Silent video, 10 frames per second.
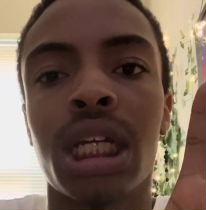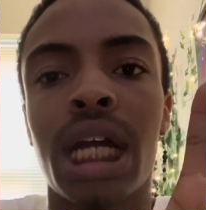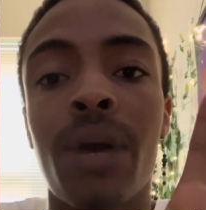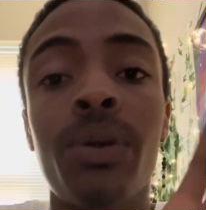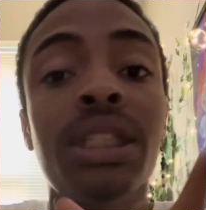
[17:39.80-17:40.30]

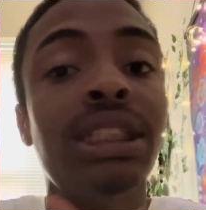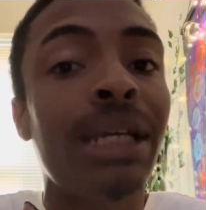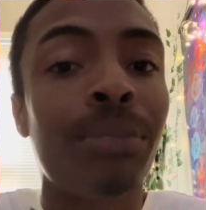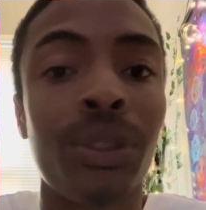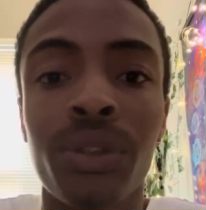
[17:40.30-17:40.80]
I want to
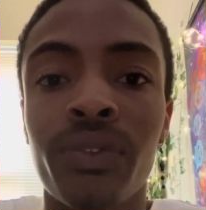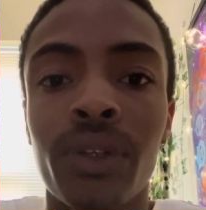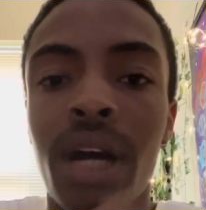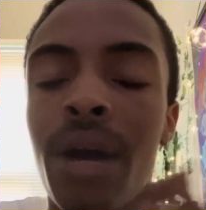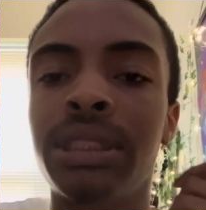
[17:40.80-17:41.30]
say
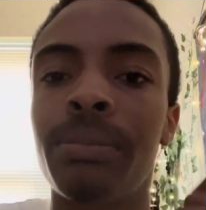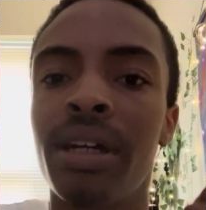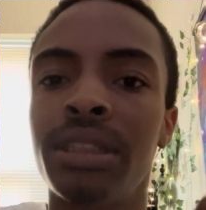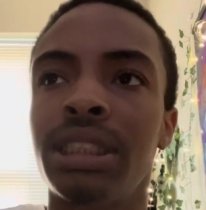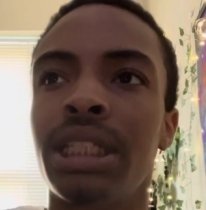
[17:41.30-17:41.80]
beautiful. I was
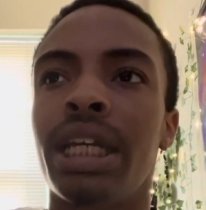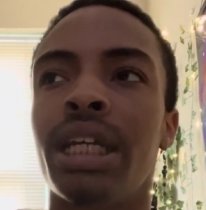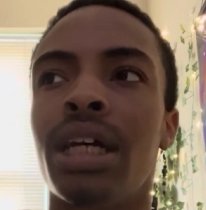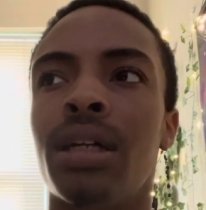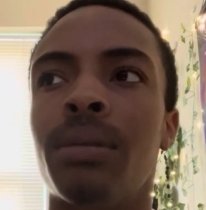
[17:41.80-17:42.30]
about to
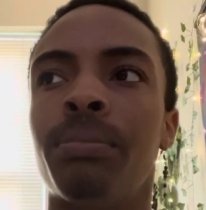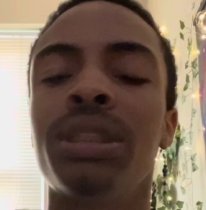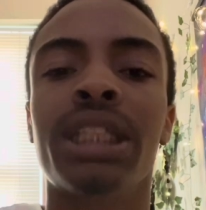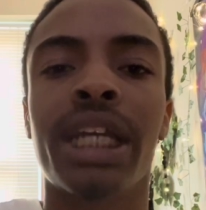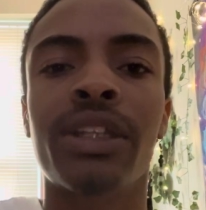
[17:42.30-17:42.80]
say
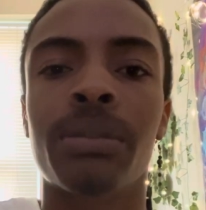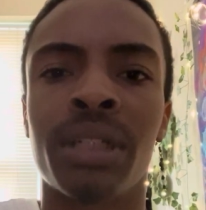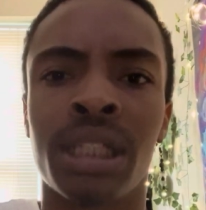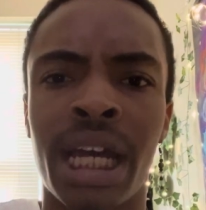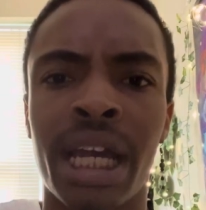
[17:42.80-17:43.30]
put together,
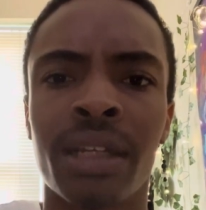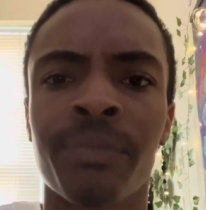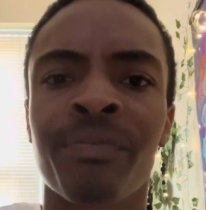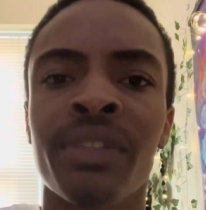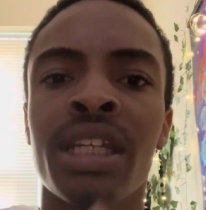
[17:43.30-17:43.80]
but, like,
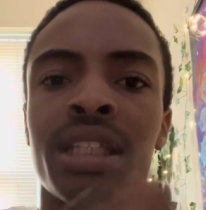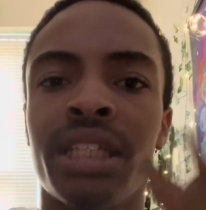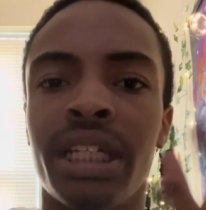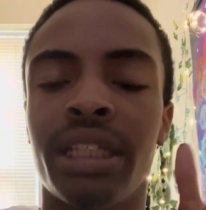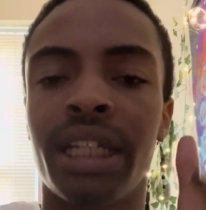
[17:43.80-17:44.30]

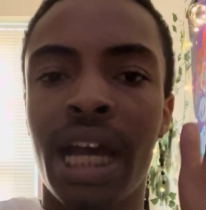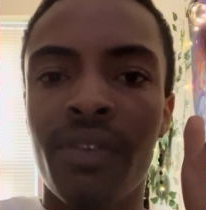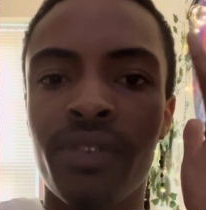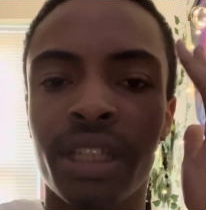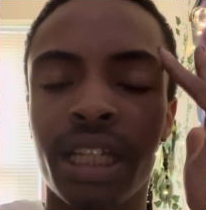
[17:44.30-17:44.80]

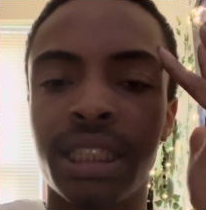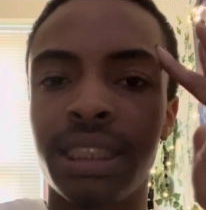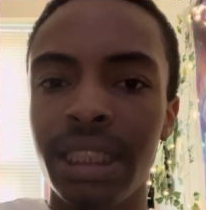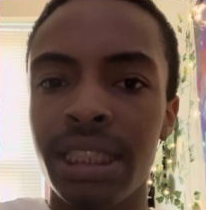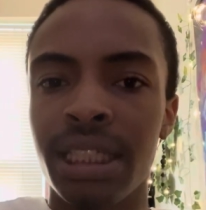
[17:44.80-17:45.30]
they
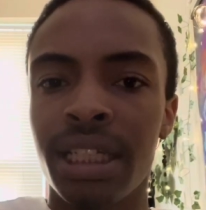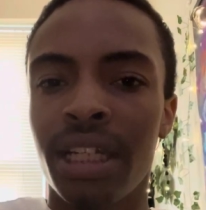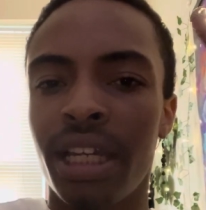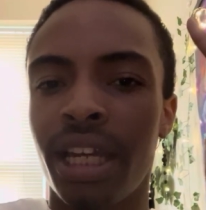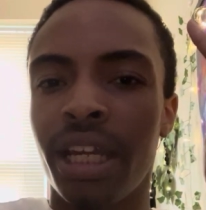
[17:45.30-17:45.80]
see
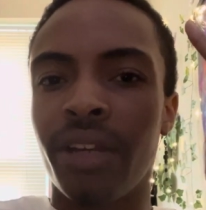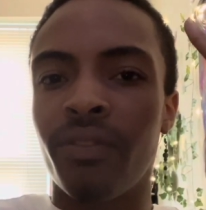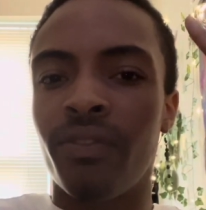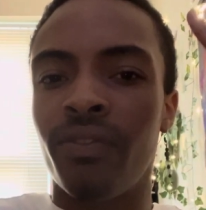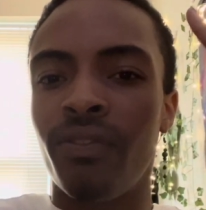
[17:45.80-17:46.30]

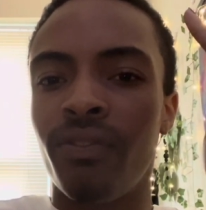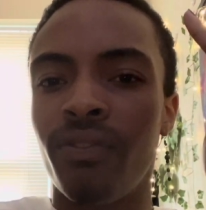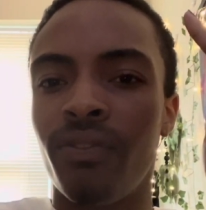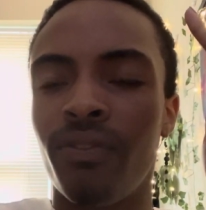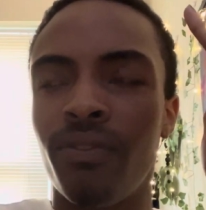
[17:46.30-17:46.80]
a
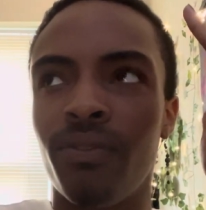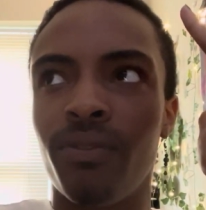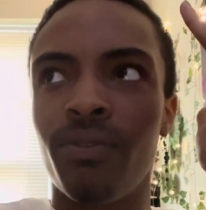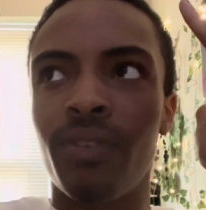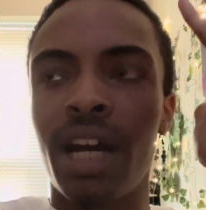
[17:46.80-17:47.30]

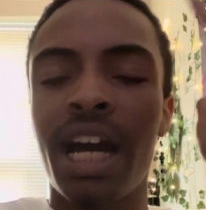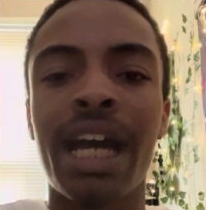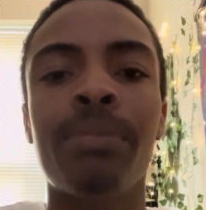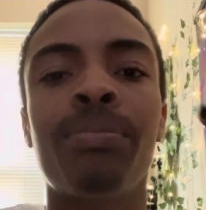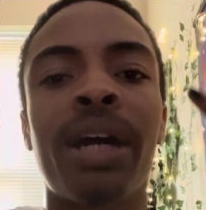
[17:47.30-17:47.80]

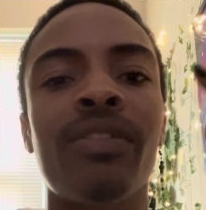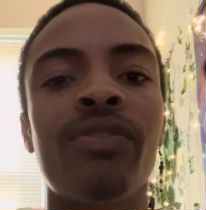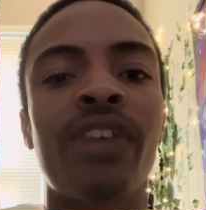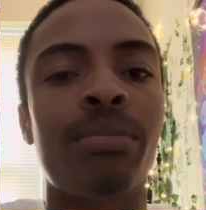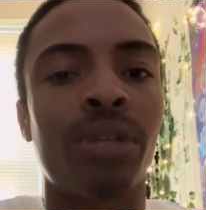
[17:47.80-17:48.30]
high
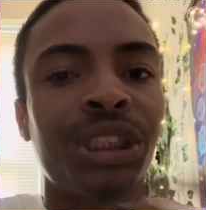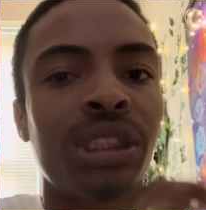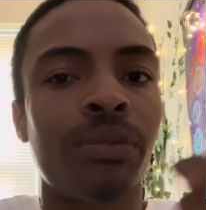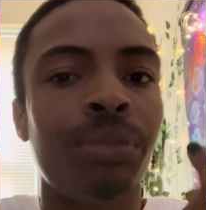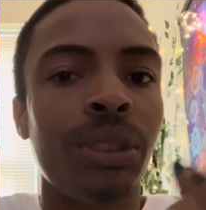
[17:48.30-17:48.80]

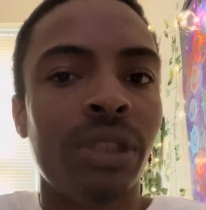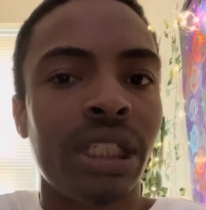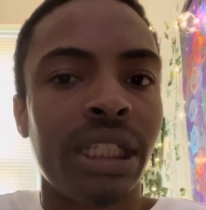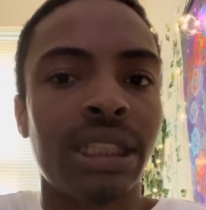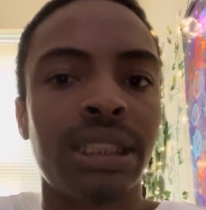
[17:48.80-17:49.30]
vibration of
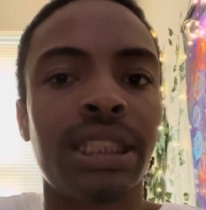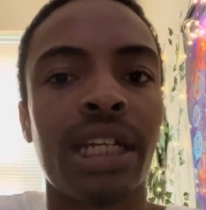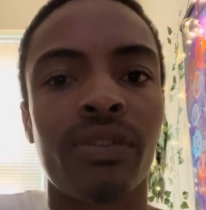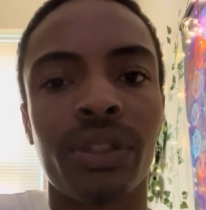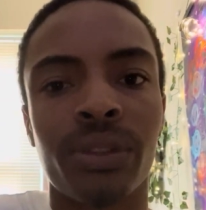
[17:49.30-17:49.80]
beauty
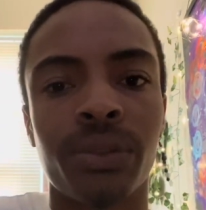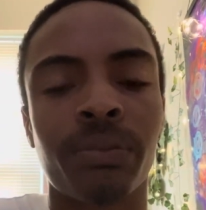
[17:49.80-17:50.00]
inside of you.